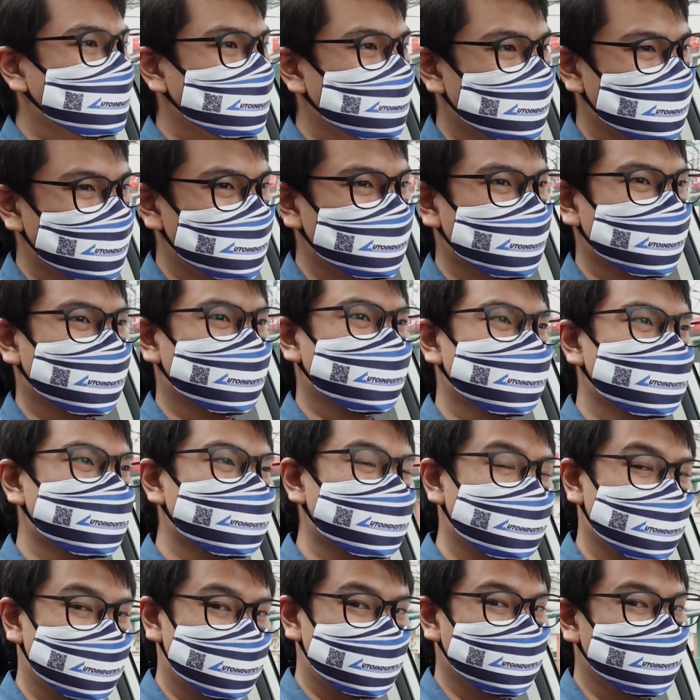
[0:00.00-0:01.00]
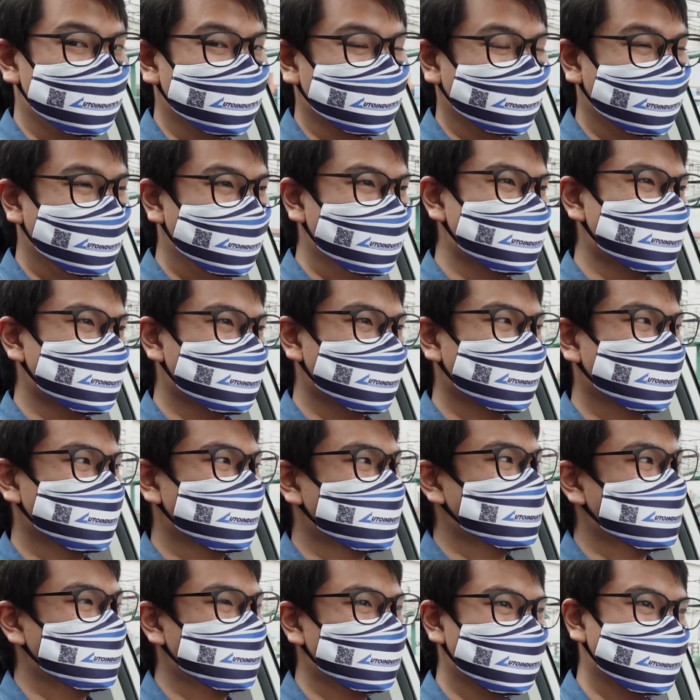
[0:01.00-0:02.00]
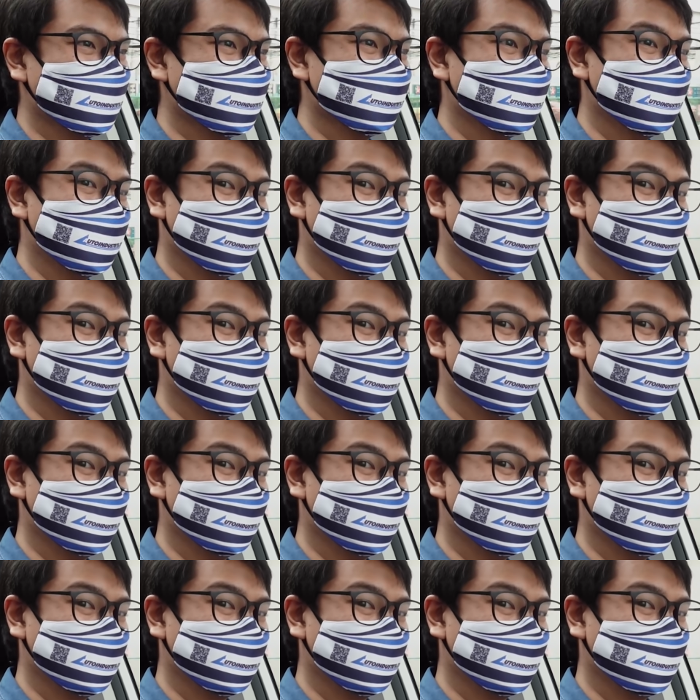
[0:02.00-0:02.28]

Just because it's called EyeSight doesn't mean